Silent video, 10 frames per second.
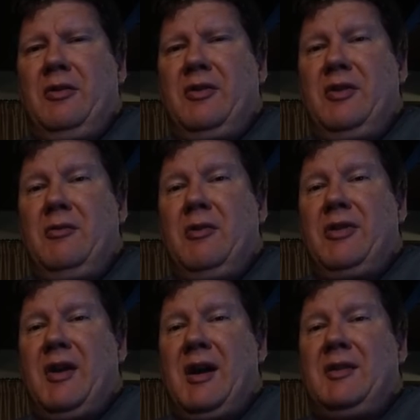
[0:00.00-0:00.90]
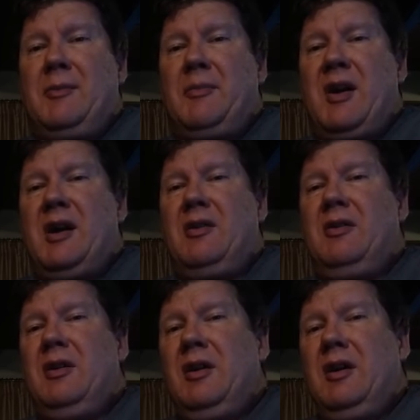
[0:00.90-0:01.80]
over and see what that's
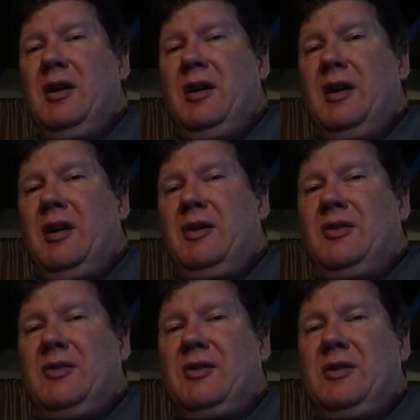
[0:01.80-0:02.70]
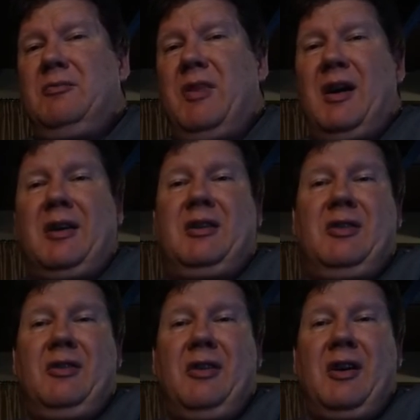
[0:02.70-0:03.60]
about, uh, just out of
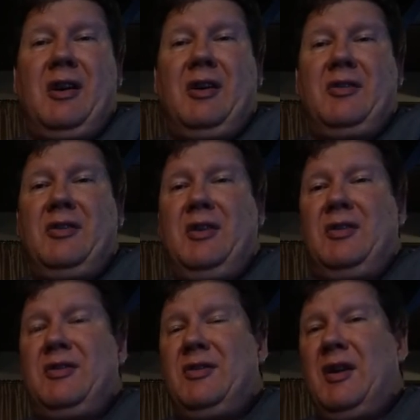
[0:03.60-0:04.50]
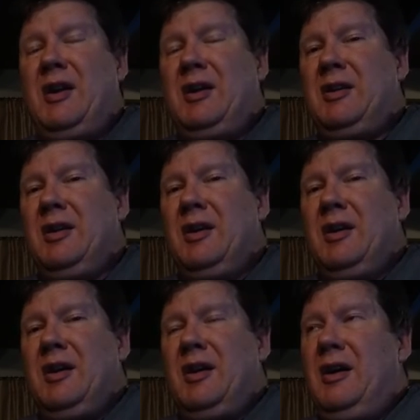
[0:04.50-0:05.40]
curiosity's sake.
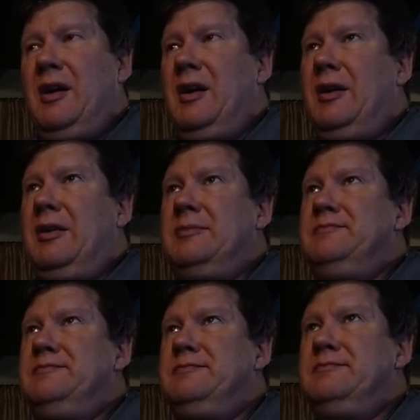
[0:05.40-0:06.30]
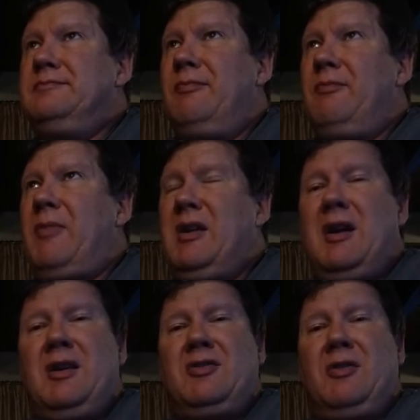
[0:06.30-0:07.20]
Uh, Penn
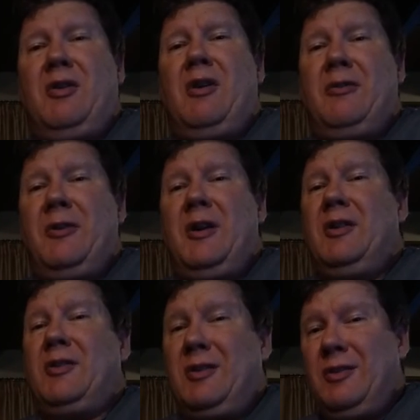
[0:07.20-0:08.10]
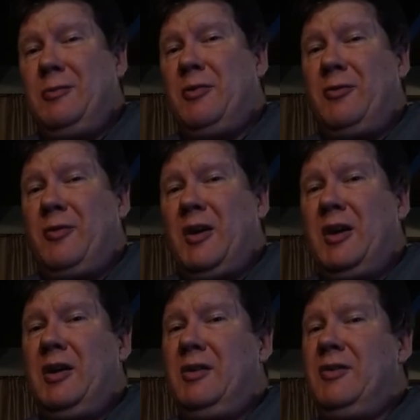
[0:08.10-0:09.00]
National often has good
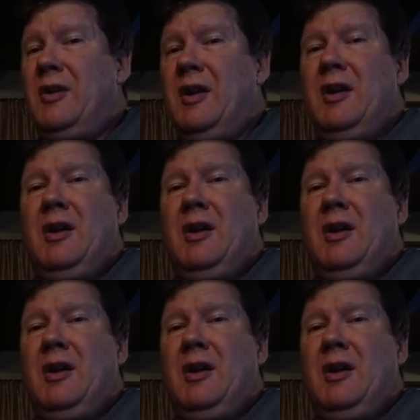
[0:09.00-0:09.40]
buffets.